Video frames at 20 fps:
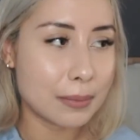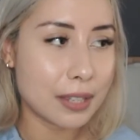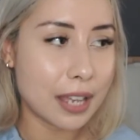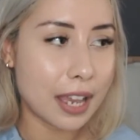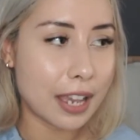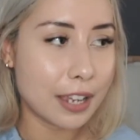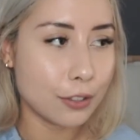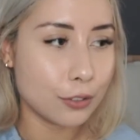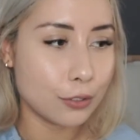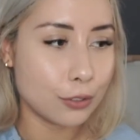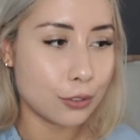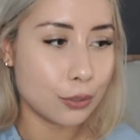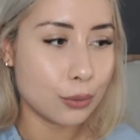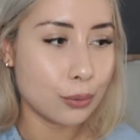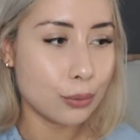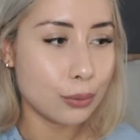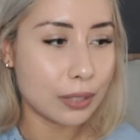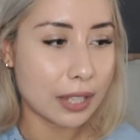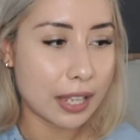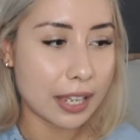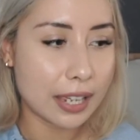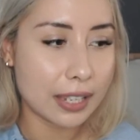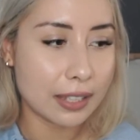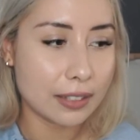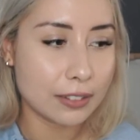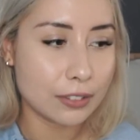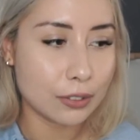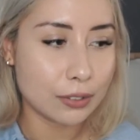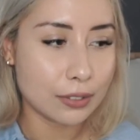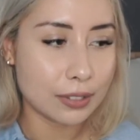I do
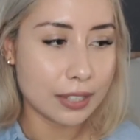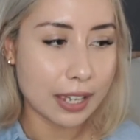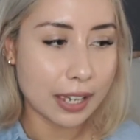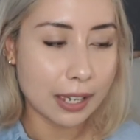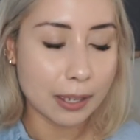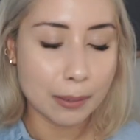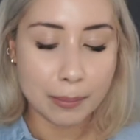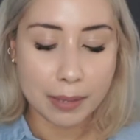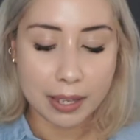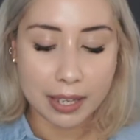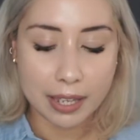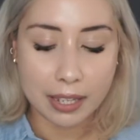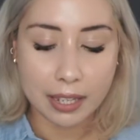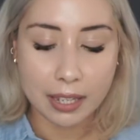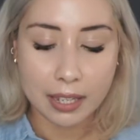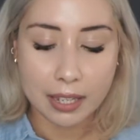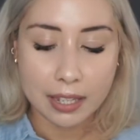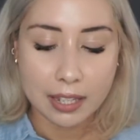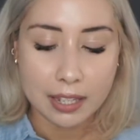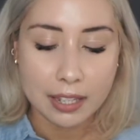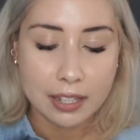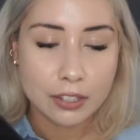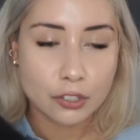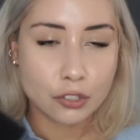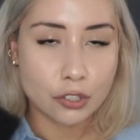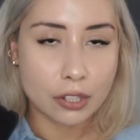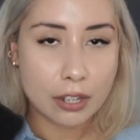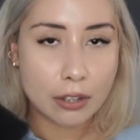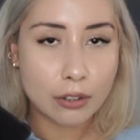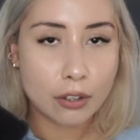like to take my
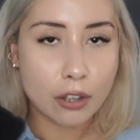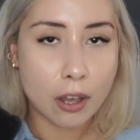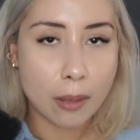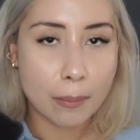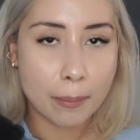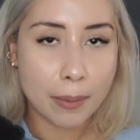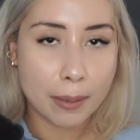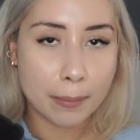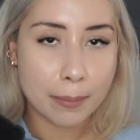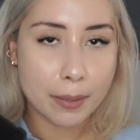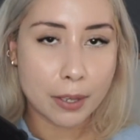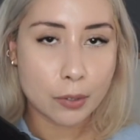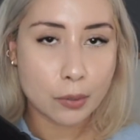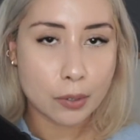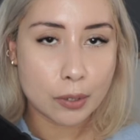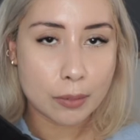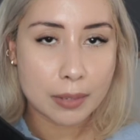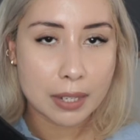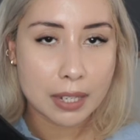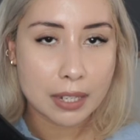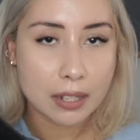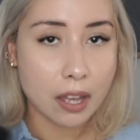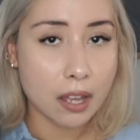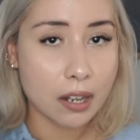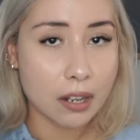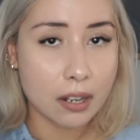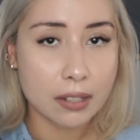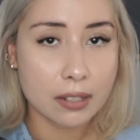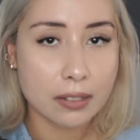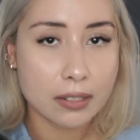Chanel compact powder with me,
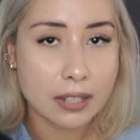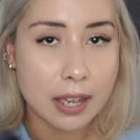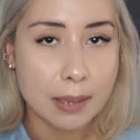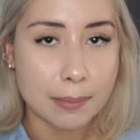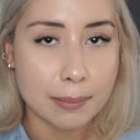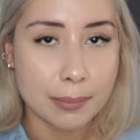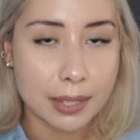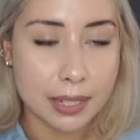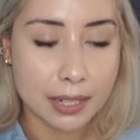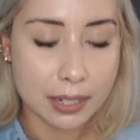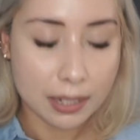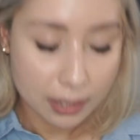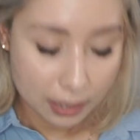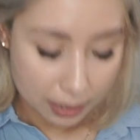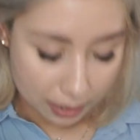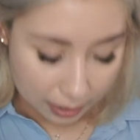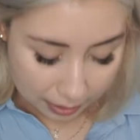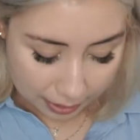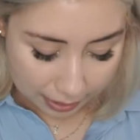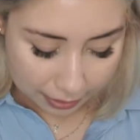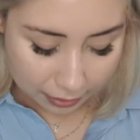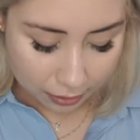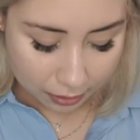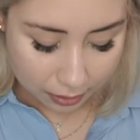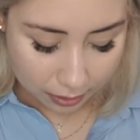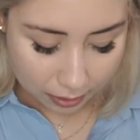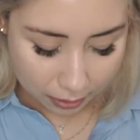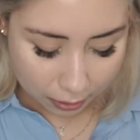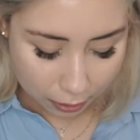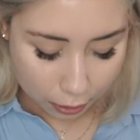not all the time, but
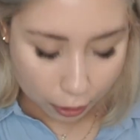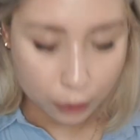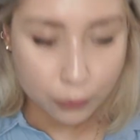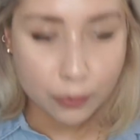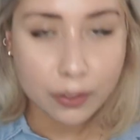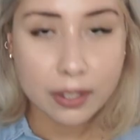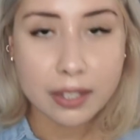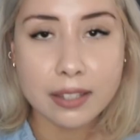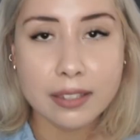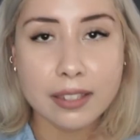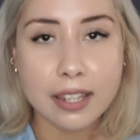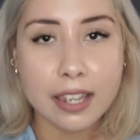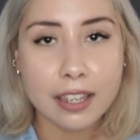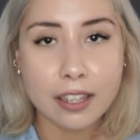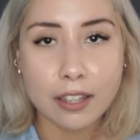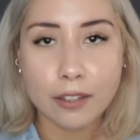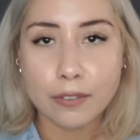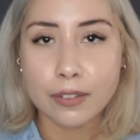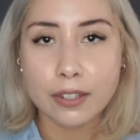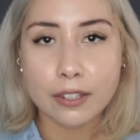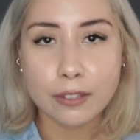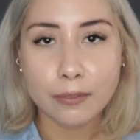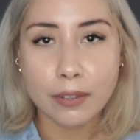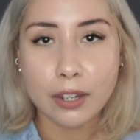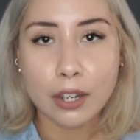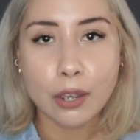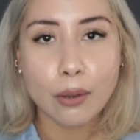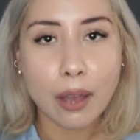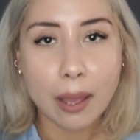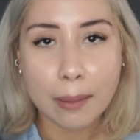that's just for the sake of this
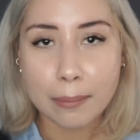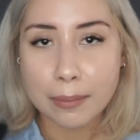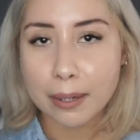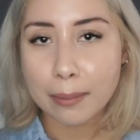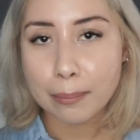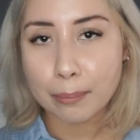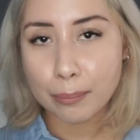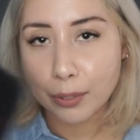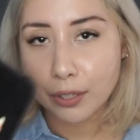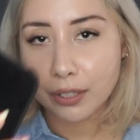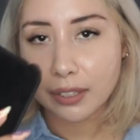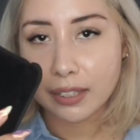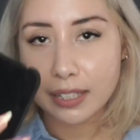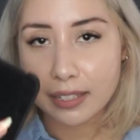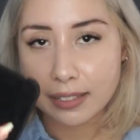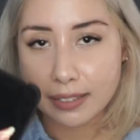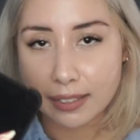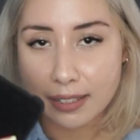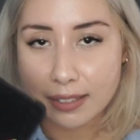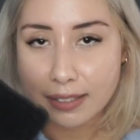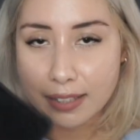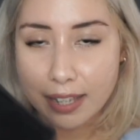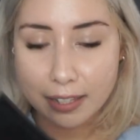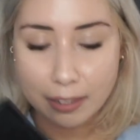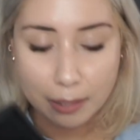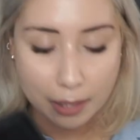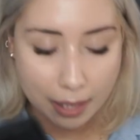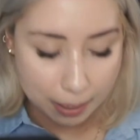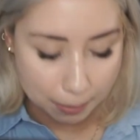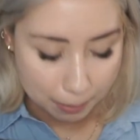video. I'm gonna put this
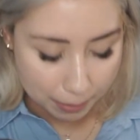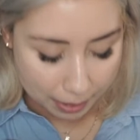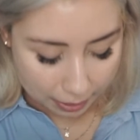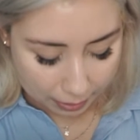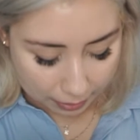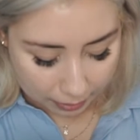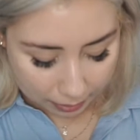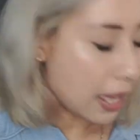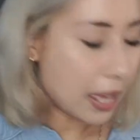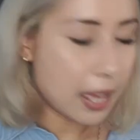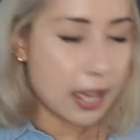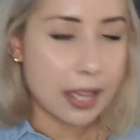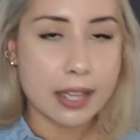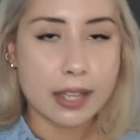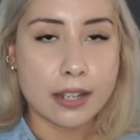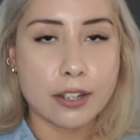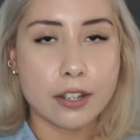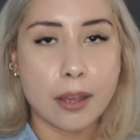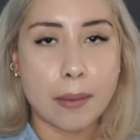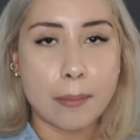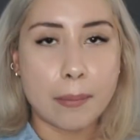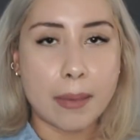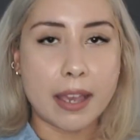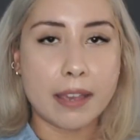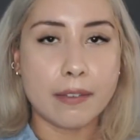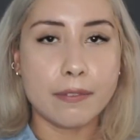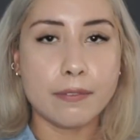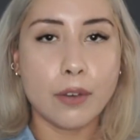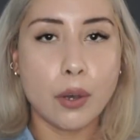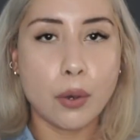inside the handbag. And
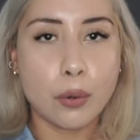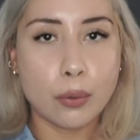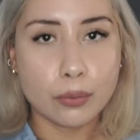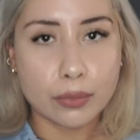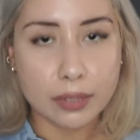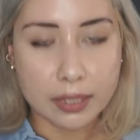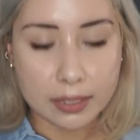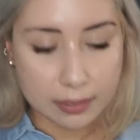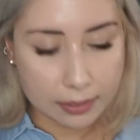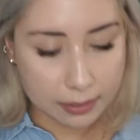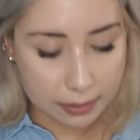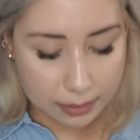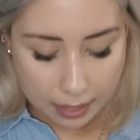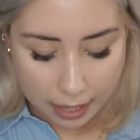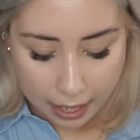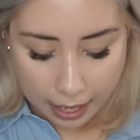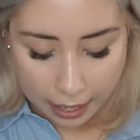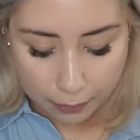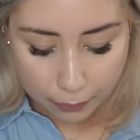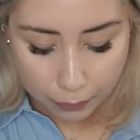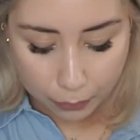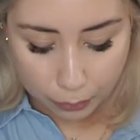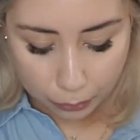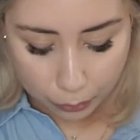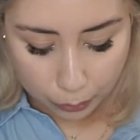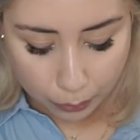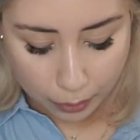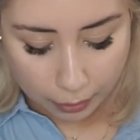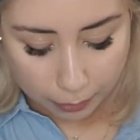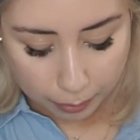my phone, this is the
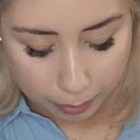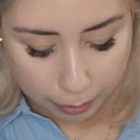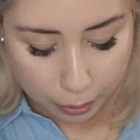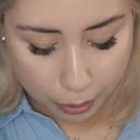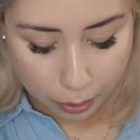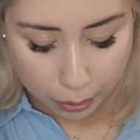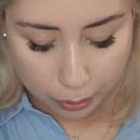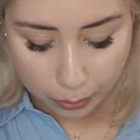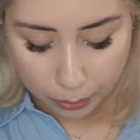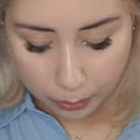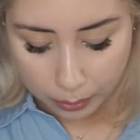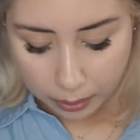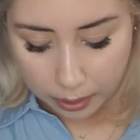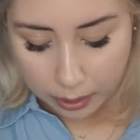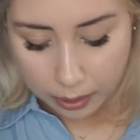iPhone 12 Pro.